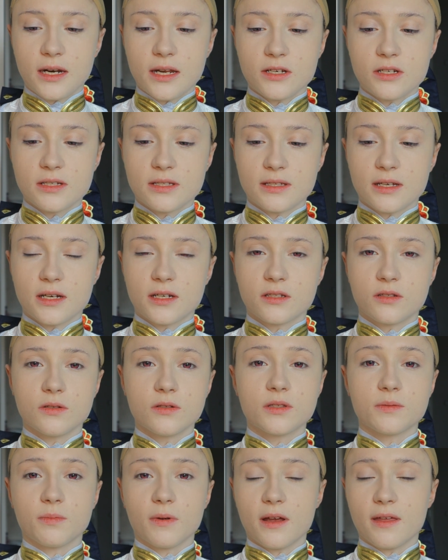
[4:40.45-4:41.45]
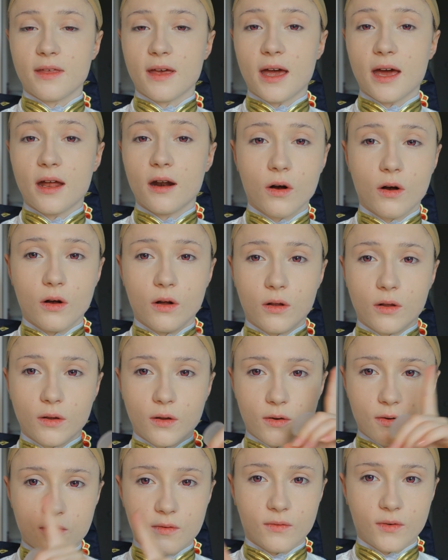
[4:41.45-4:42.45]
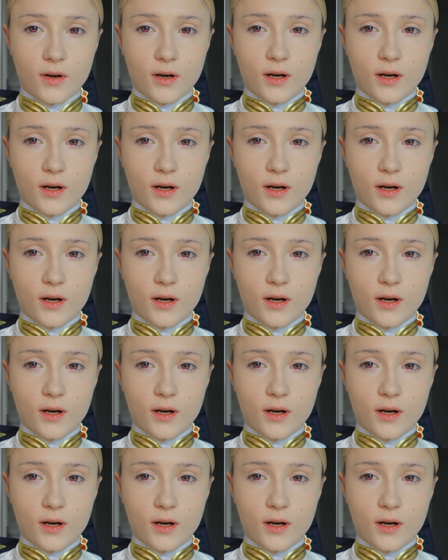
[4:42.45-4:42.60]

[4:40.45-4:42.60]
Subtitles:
and I just like to spray that all over